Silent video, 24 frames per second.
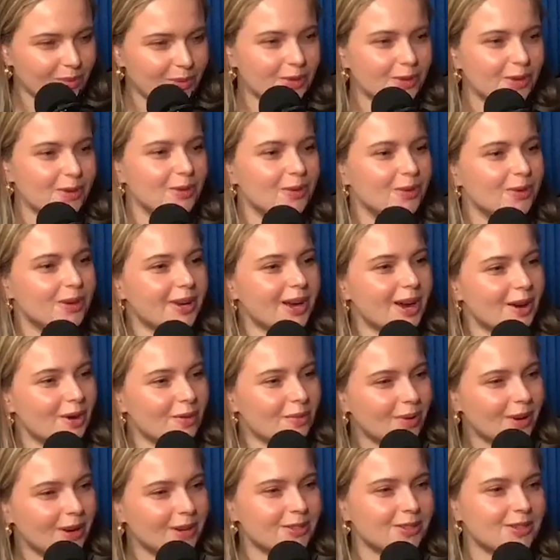go to a
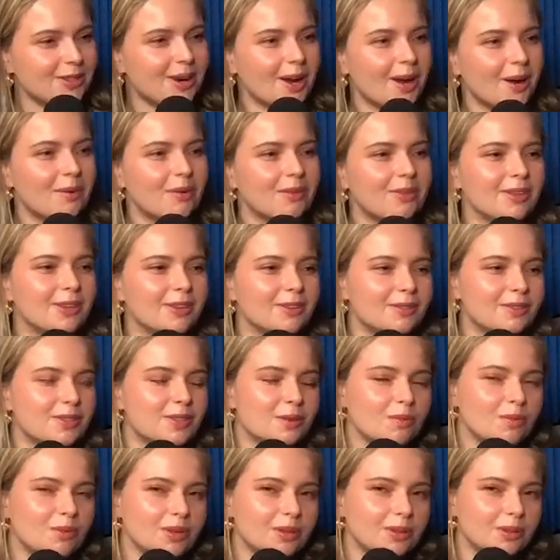chiropractor, I would think of
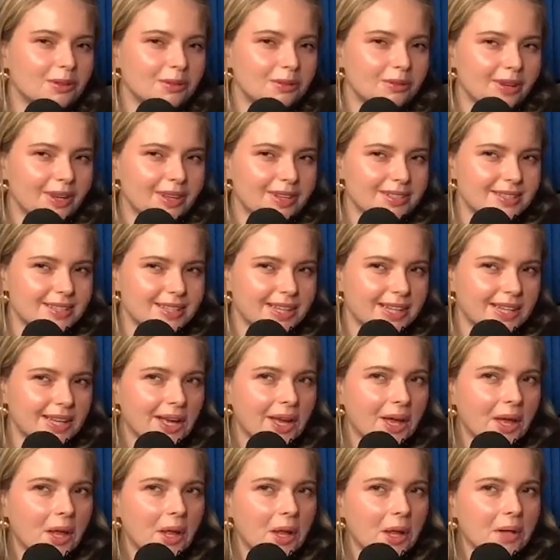someone who has like
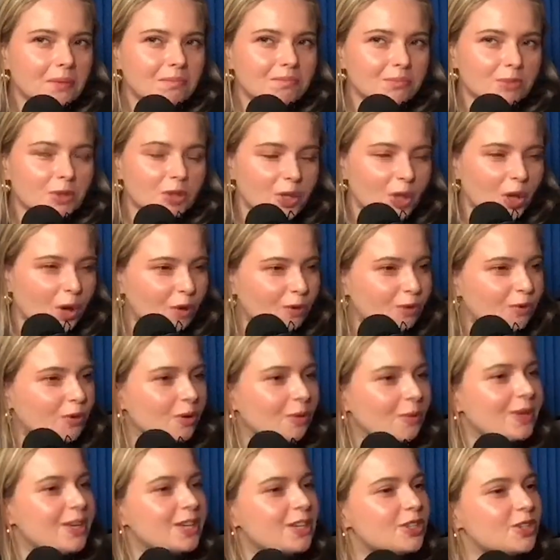long
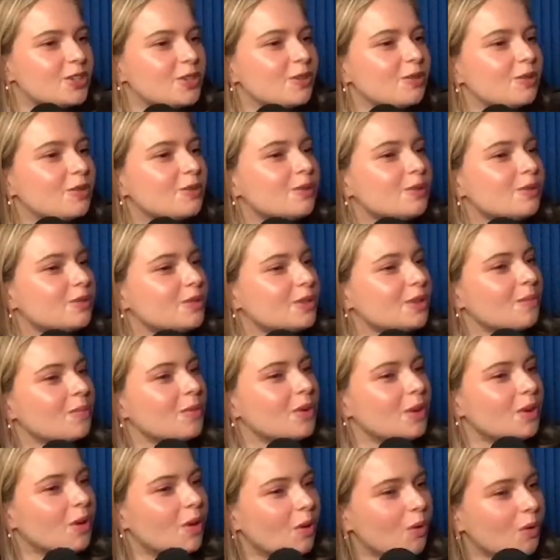form issues or
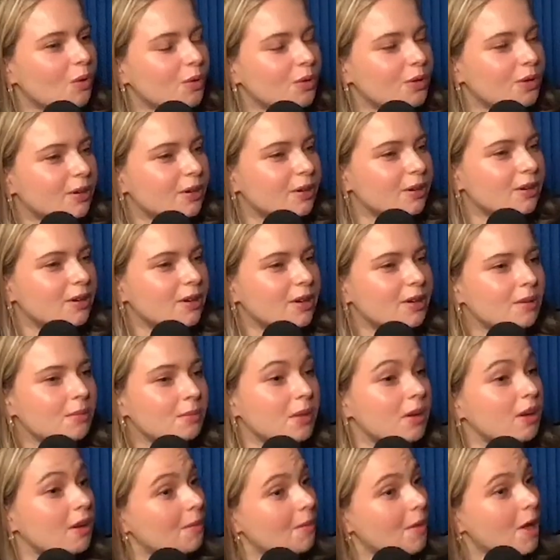someone older,
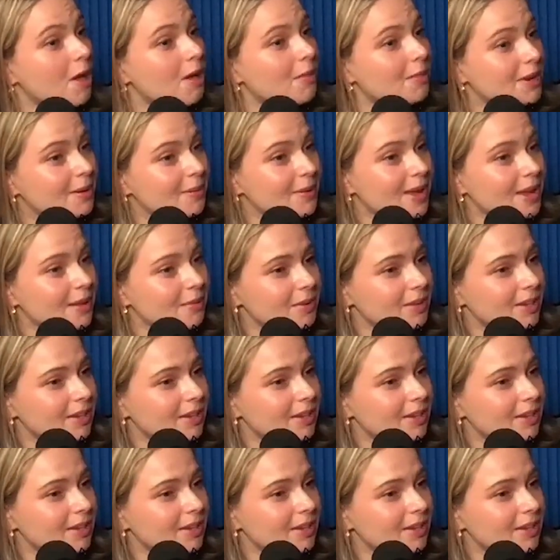but a mom and a baby.